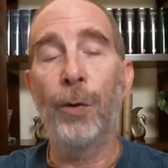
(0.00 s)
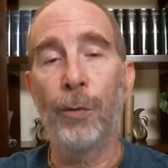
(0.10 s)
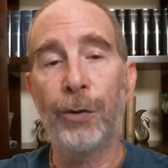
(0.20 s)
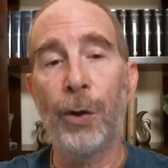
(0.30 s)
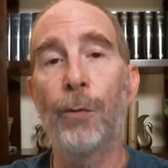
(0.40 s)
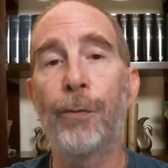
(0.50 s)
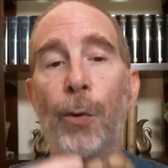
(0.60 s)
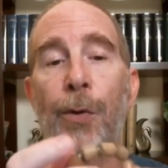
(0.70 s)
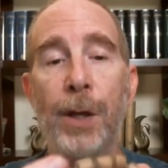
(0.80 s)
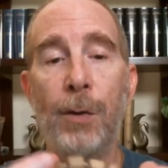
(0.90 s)
So for
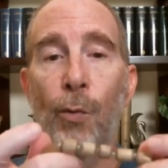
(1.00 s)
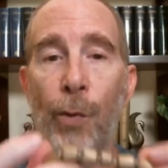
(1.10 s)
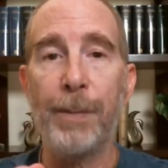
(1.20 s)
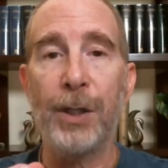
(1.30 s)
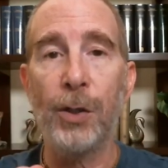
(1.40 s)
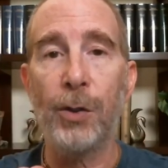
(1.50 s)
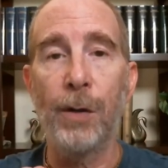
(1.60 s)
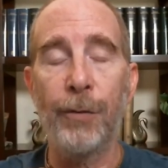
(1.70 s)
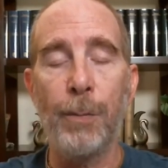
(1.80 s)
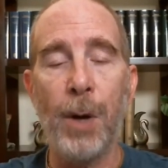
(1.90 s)
the repetition
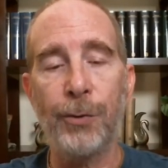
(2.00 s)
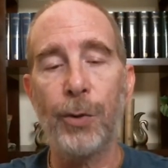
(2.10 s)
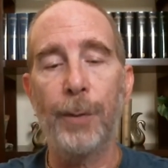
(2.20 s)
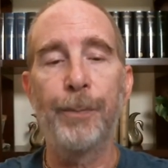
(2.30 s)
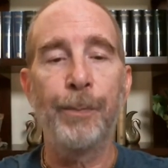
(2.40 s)
of the mantra.